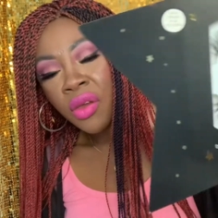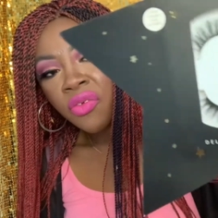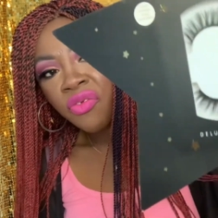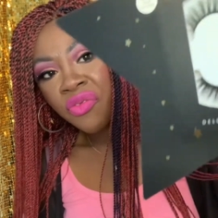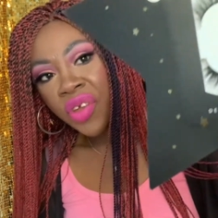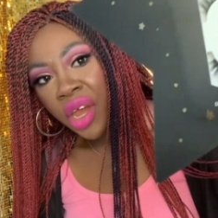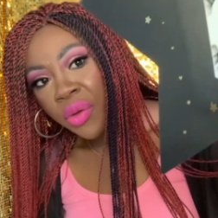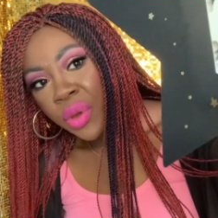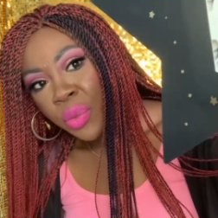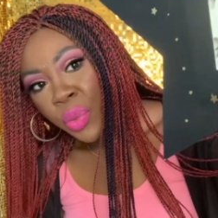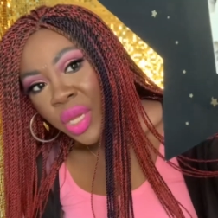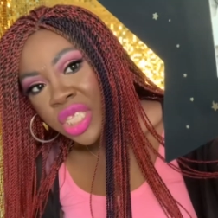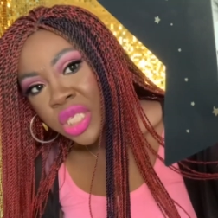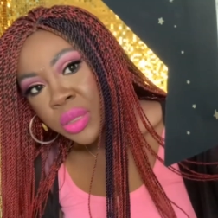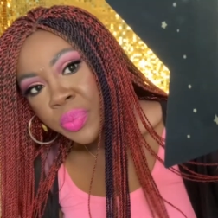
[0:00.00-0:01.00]
very
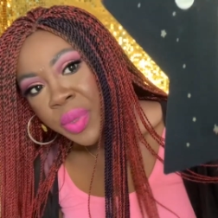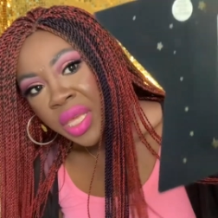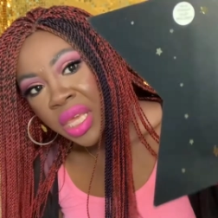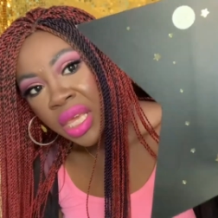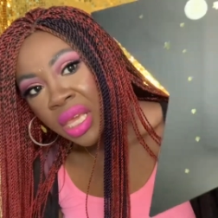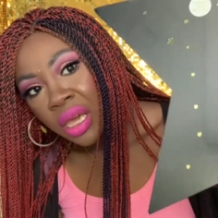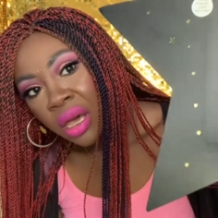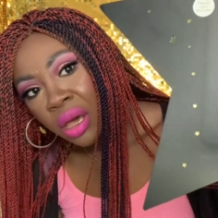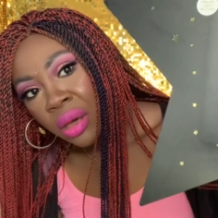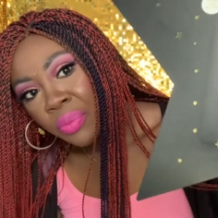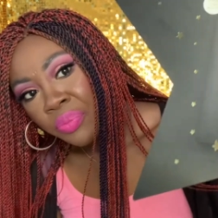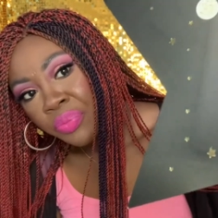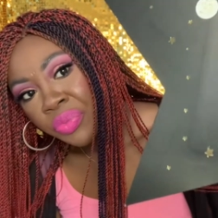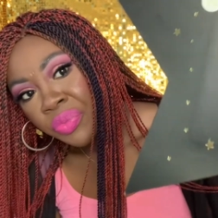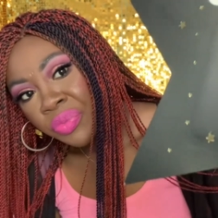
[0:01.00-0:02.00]
wispy,
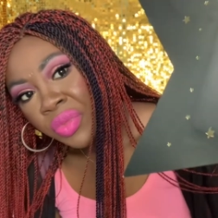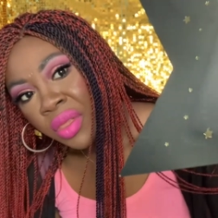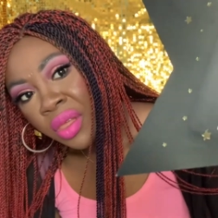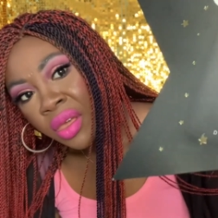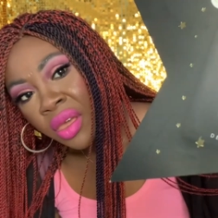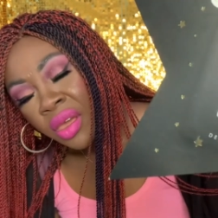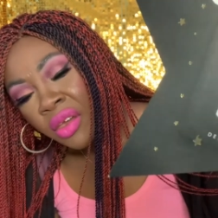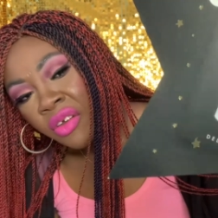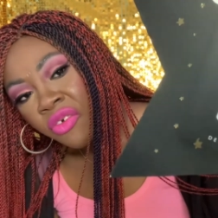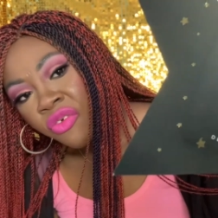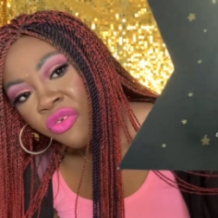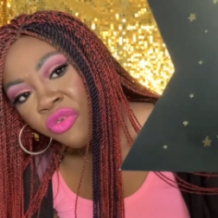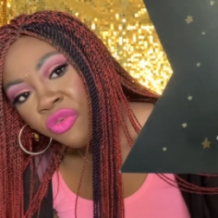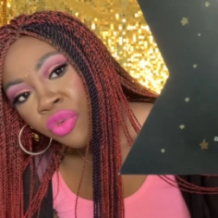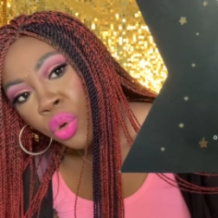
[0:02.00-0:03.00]

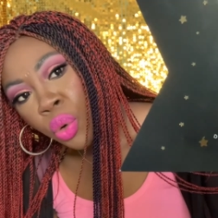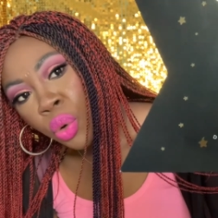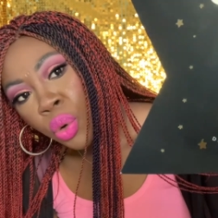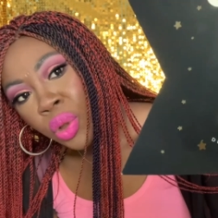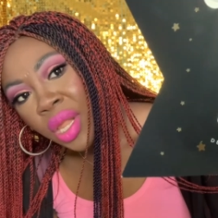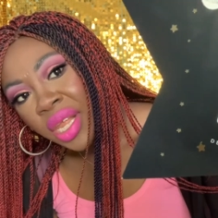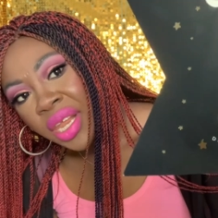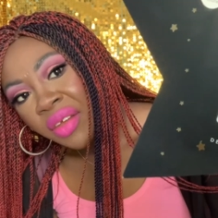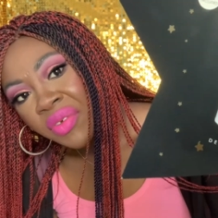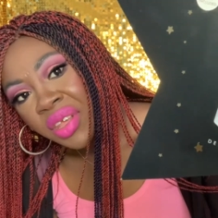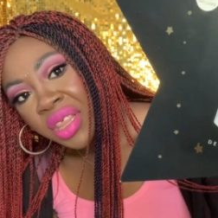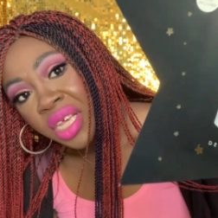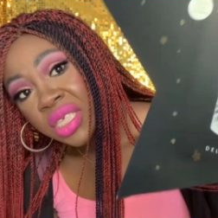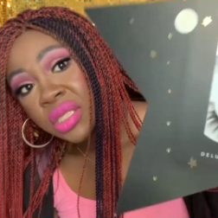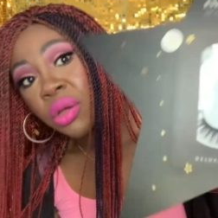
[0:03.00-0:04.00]
full and
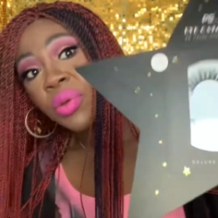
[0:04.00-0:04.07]
everything. So